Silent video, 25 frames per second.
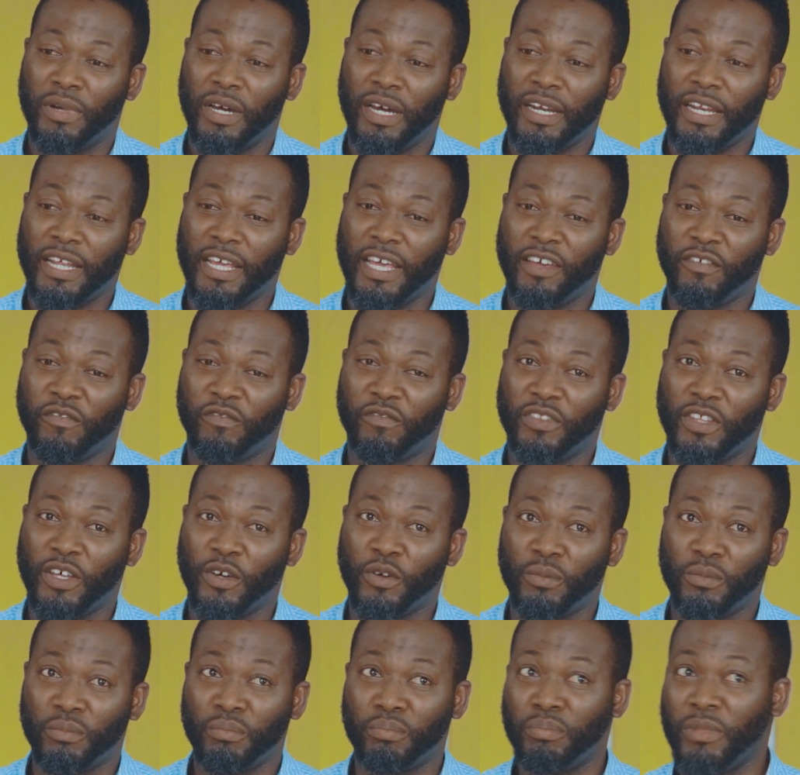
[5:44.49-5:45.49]
But if
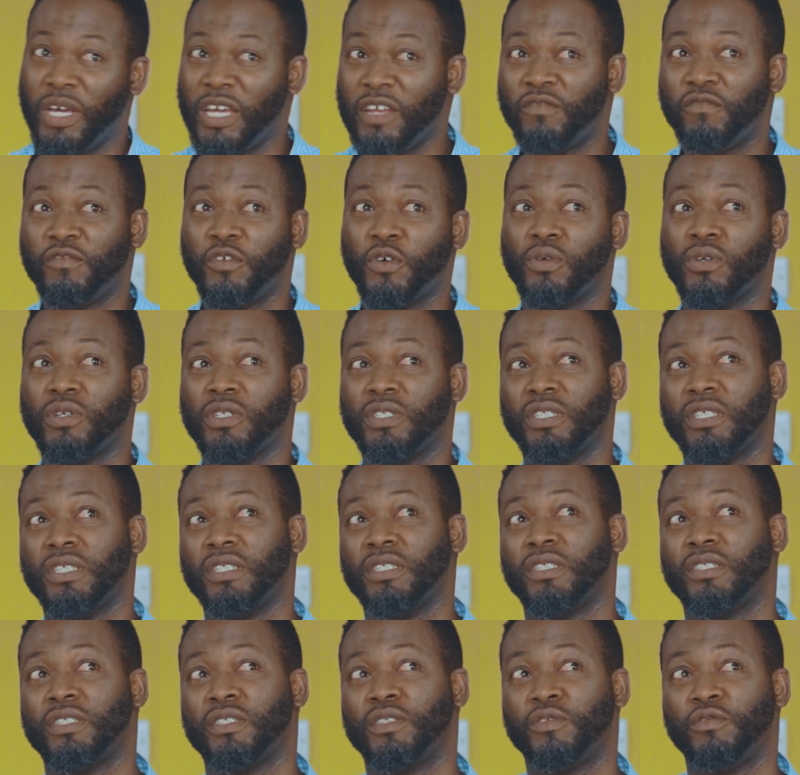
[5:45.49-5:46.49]
the main focus
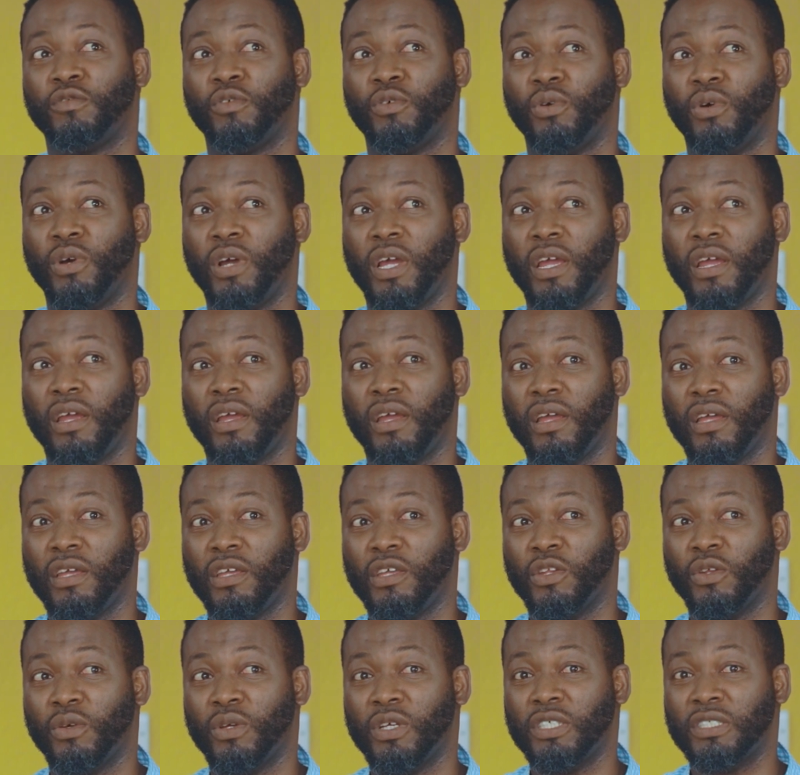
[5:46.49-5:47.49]
is for,
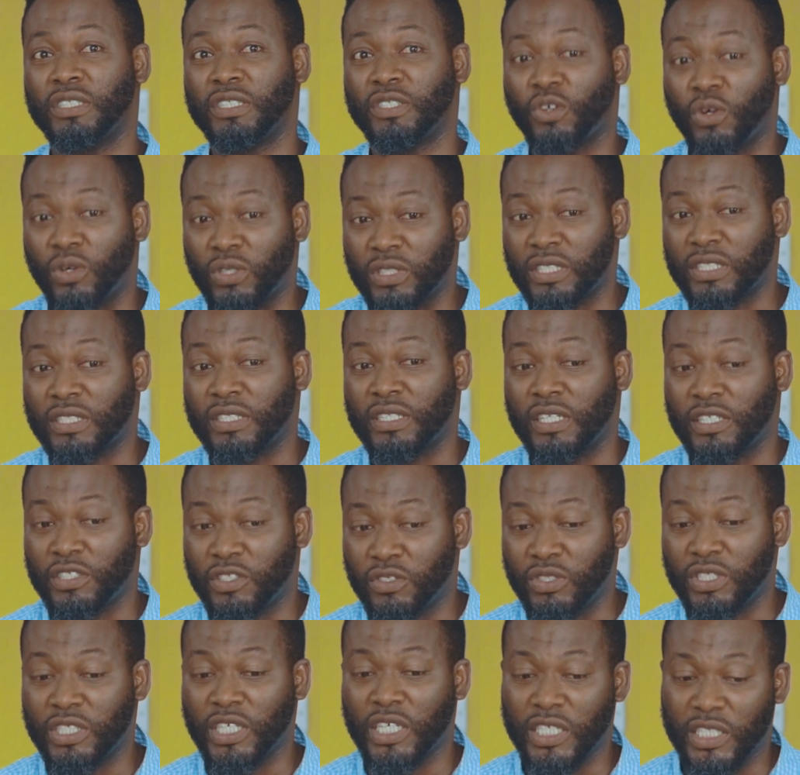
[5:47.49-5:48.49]
is
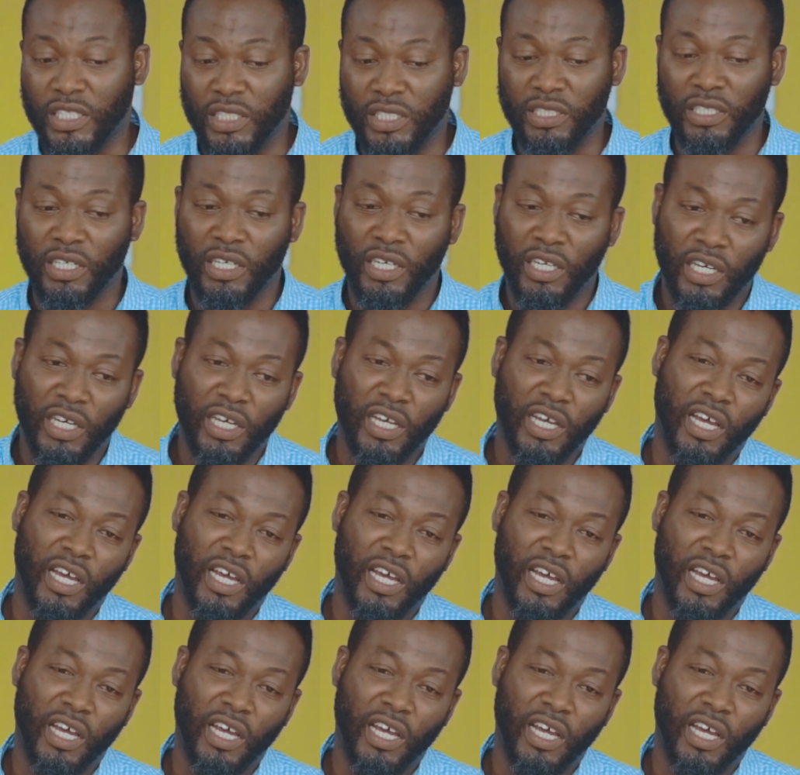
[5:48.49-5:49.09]
consistent to just,